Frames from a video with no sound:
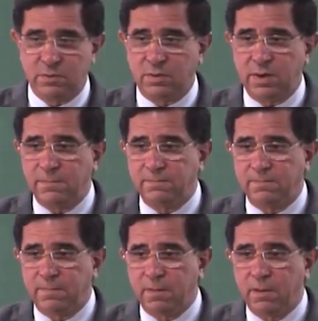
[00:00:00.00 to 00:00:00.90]
Okay.
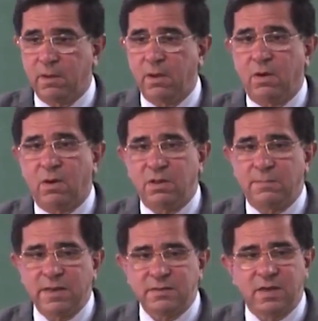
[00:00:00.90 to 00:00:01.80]
All the
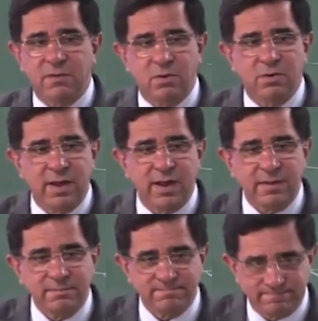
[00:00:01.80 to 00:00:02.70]
best. Have a good day.